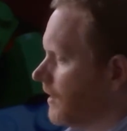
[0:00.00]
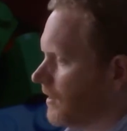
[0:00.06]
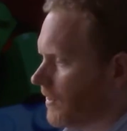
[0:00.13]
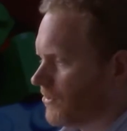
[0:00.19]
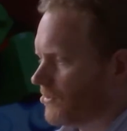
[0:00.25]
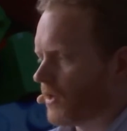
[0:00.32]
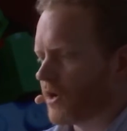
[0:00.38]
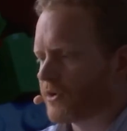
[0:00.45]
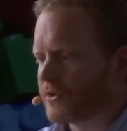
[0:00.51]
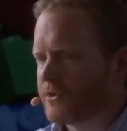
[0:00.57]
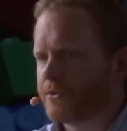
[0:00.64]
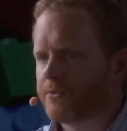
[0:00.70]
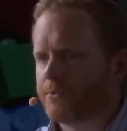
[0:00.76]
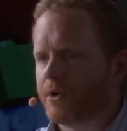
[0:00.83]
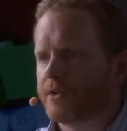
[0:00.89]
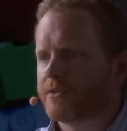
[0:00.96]

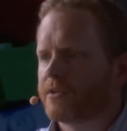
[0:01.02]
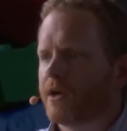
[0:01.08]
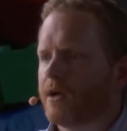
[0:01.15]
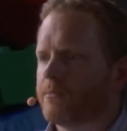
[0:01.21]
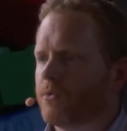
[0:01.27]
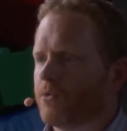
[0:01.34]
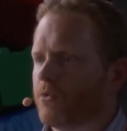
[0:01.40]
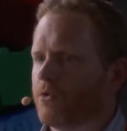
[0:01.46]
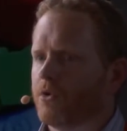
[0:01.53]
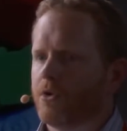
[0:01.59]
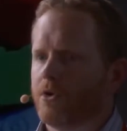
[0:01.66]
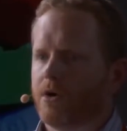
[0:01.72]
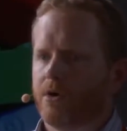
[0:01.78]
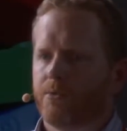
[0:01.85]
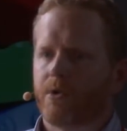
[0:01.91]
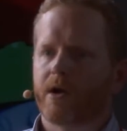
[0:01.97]
Docker runtime
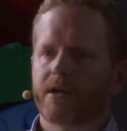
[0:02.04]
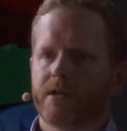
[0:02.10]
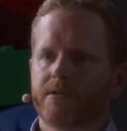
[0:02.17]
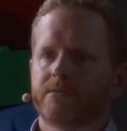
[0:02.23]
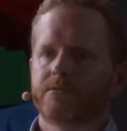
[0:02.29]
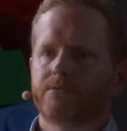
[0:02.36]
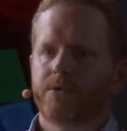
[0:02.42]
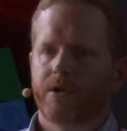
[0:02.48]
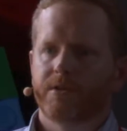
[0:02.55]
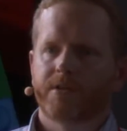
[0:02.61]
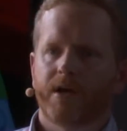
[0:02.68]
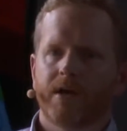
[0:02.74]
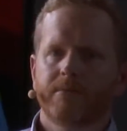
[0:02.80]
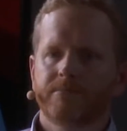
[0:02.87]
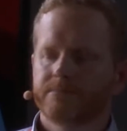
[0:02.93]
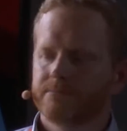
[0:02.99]
or Rocket
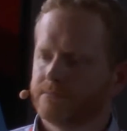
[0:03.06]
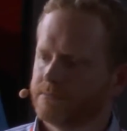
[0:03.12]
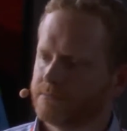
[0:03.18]
runtime.